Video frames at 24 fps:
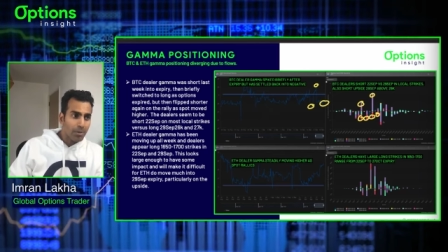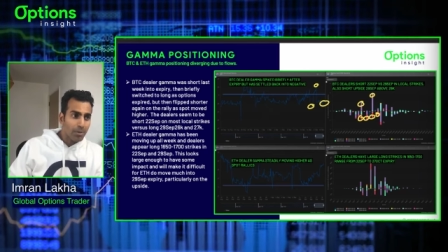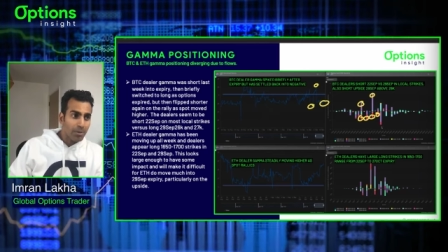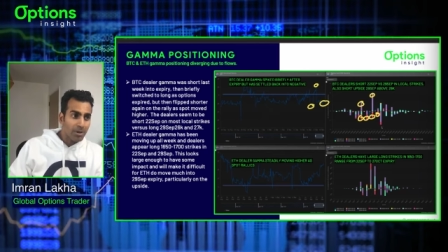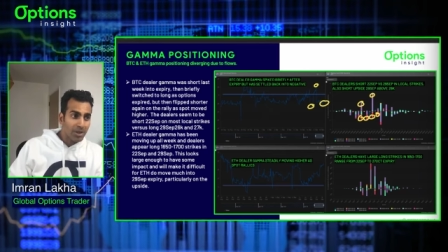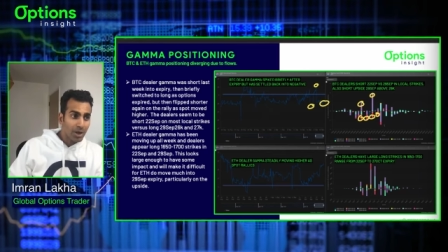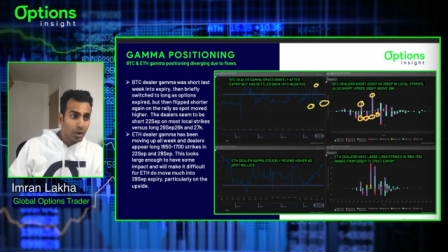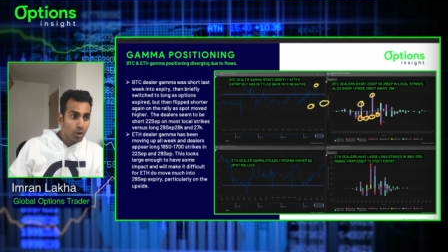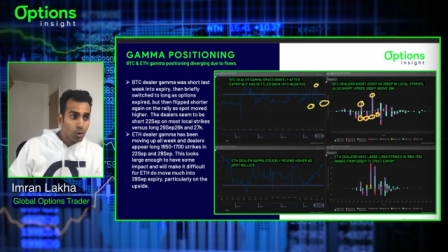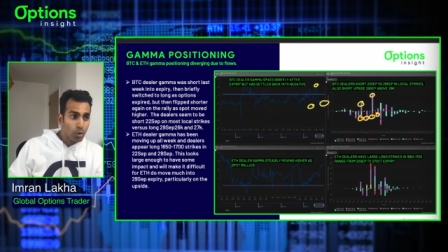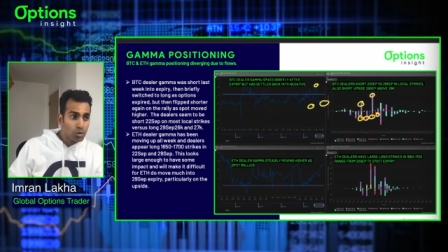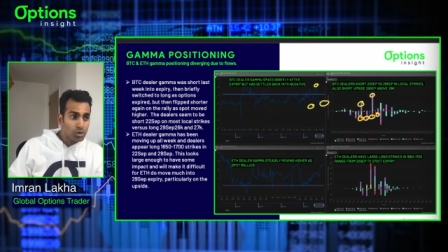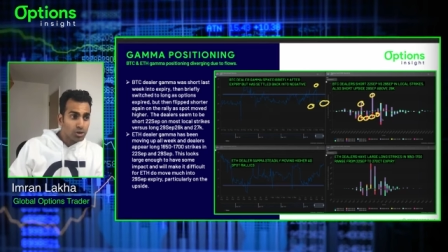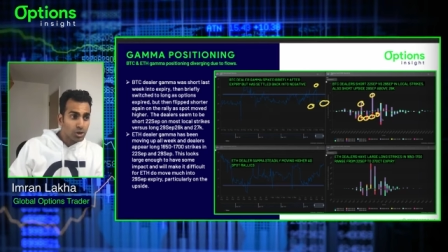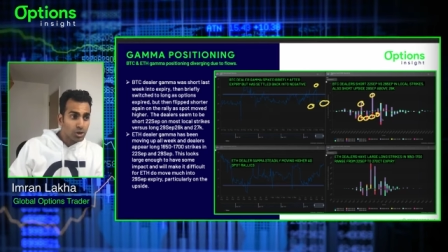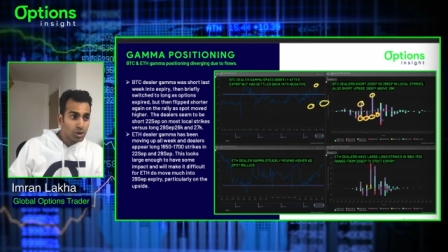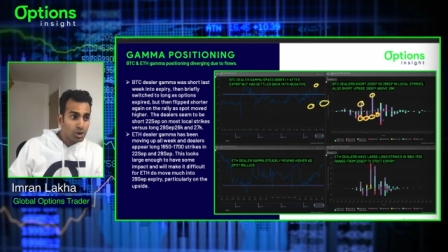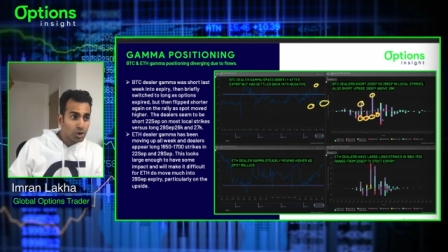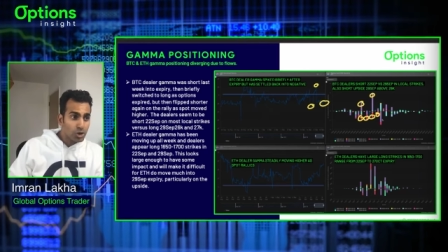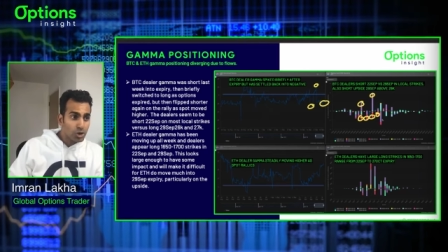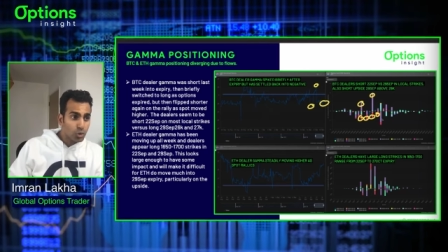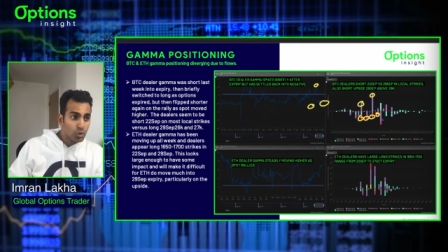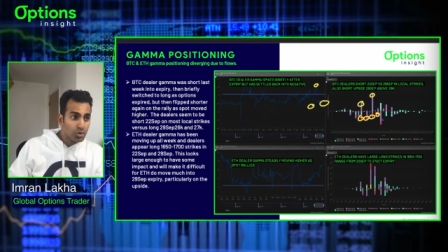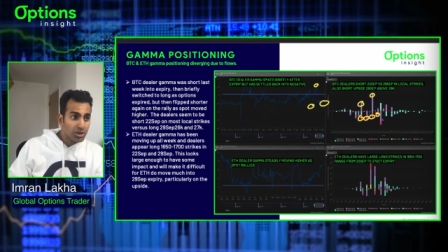but they're also
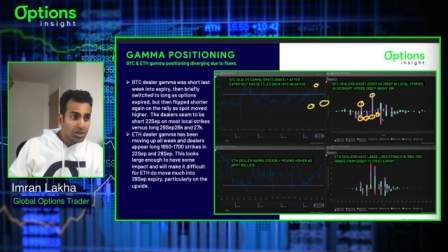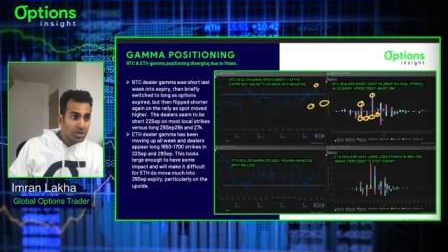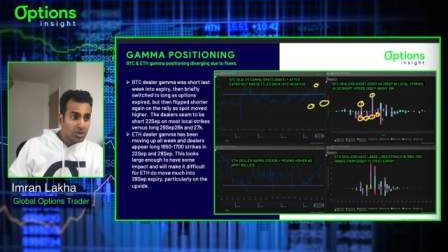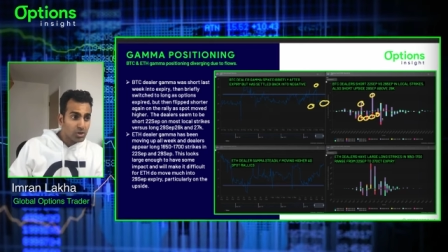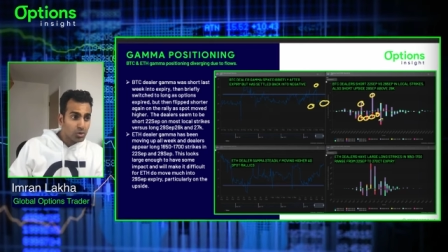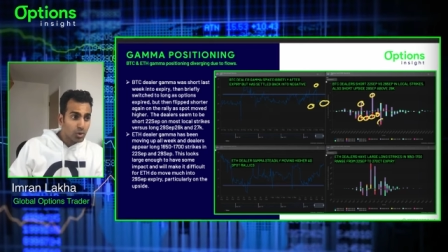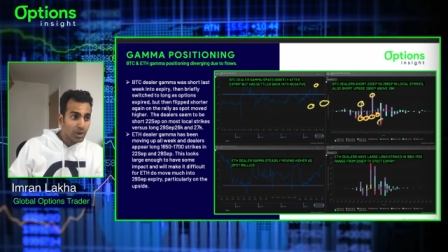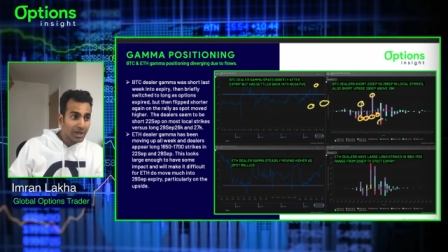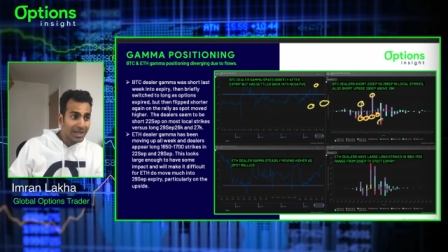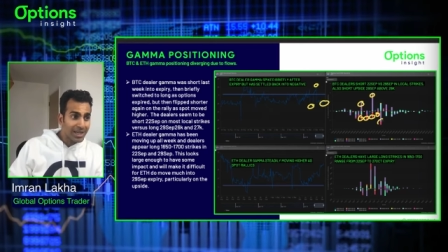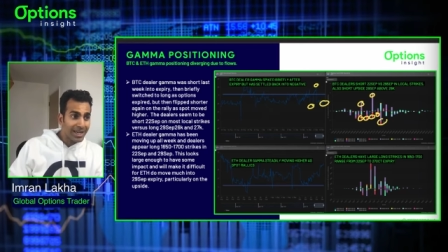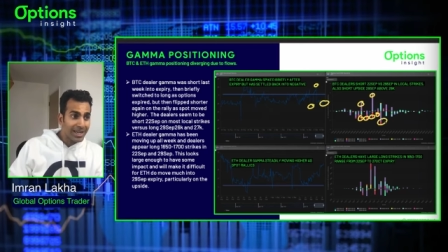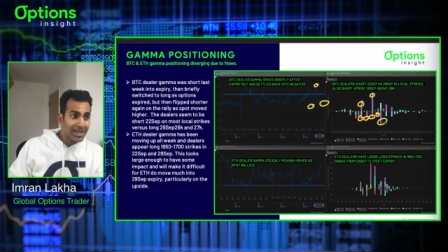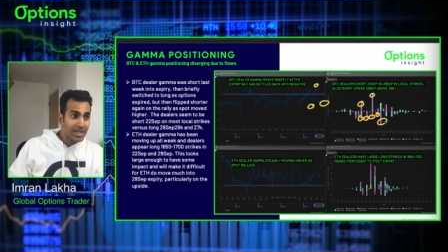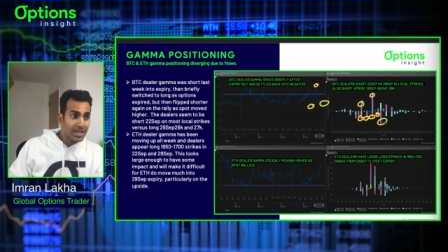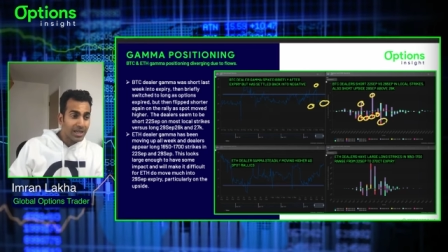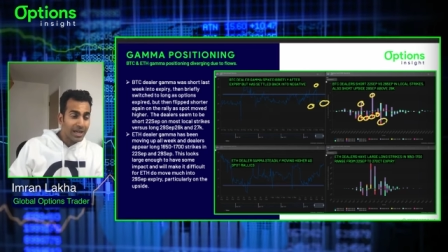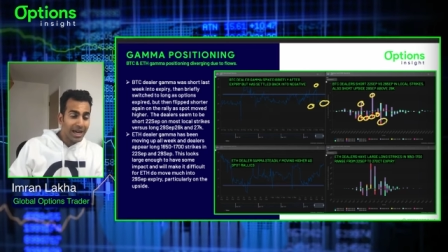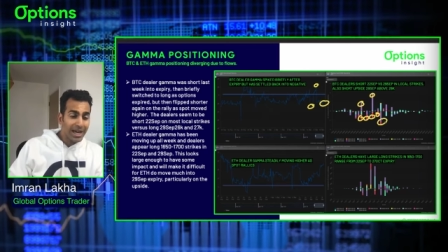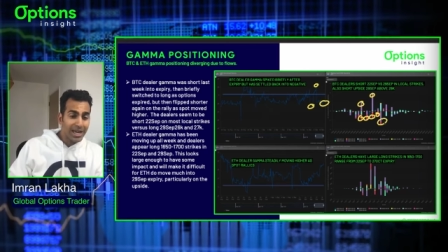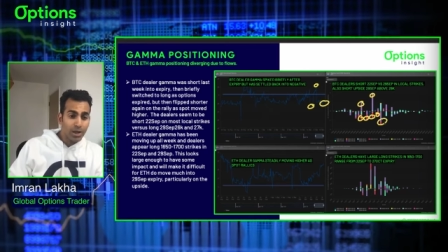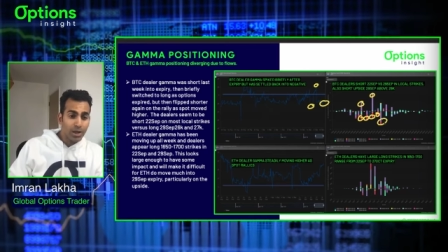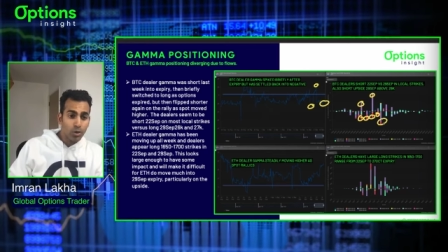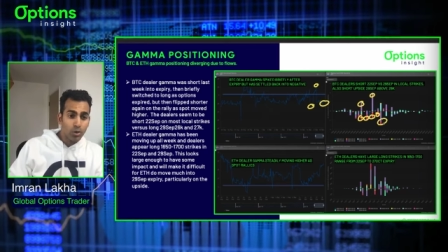short these twenty-eight
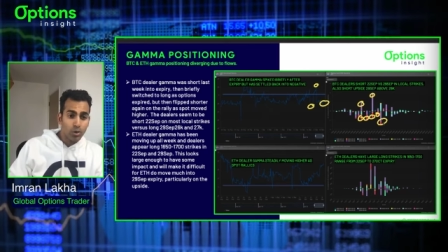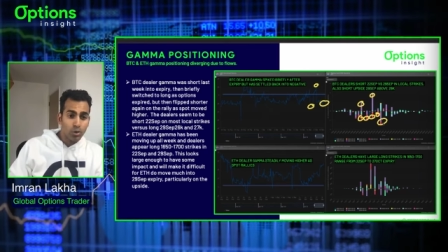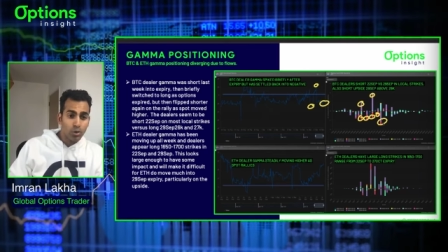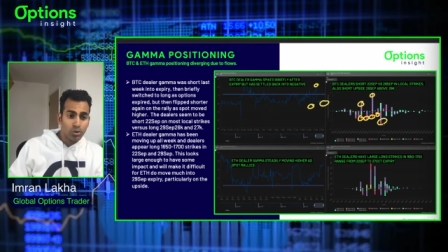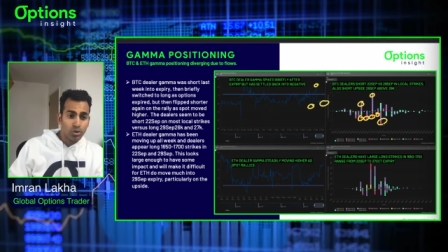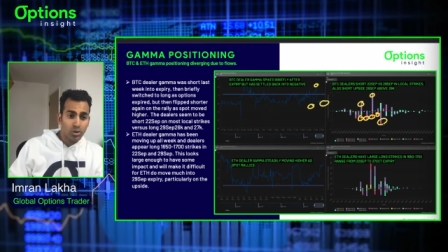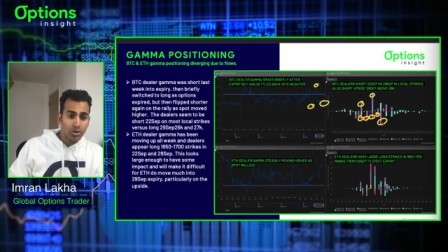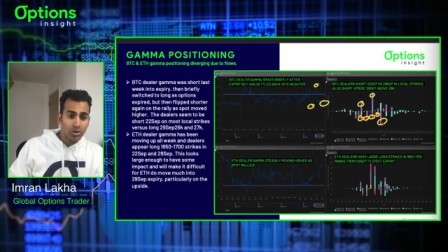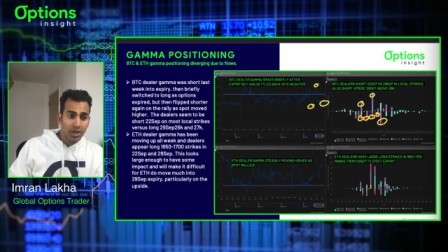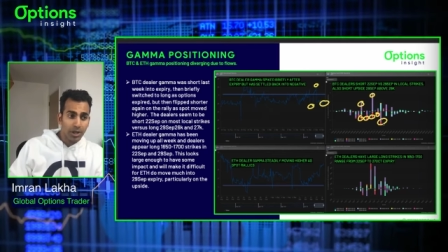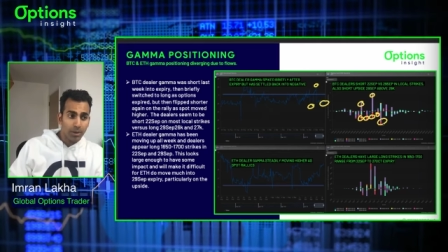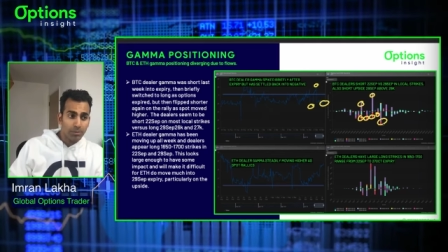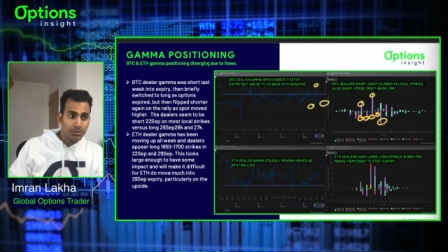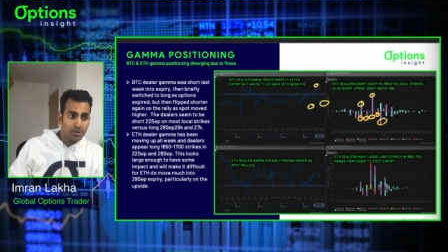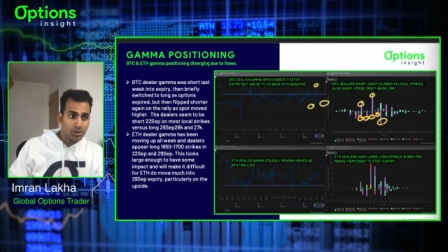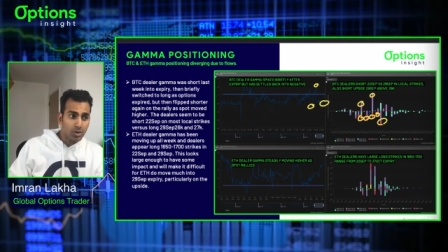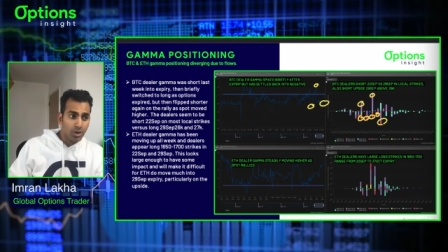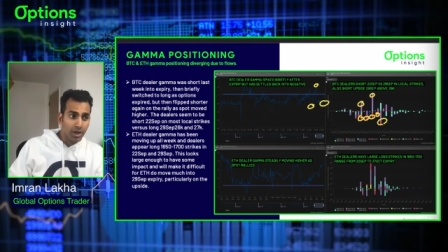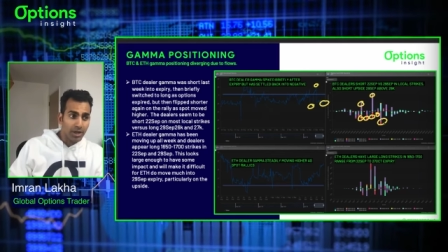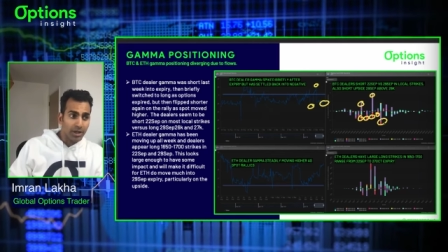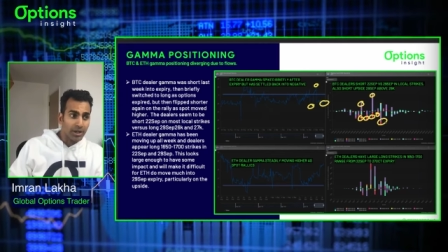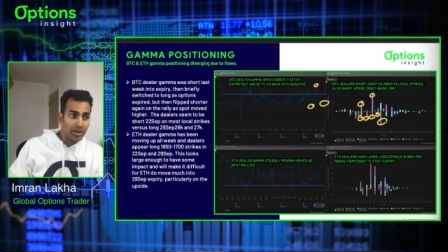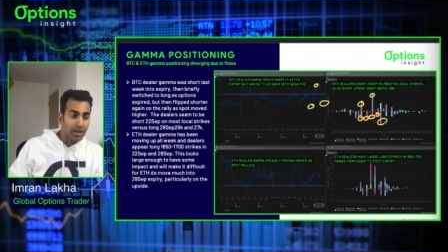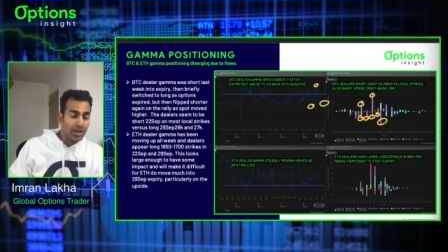K calls on the
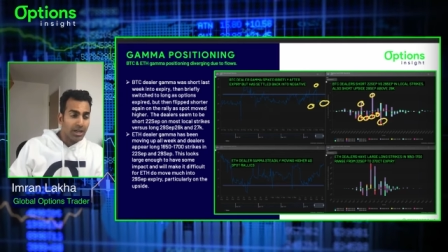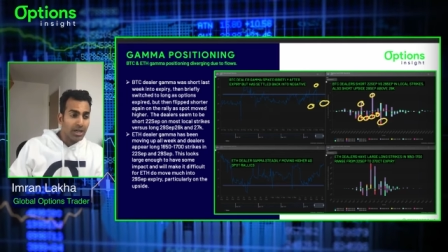upside.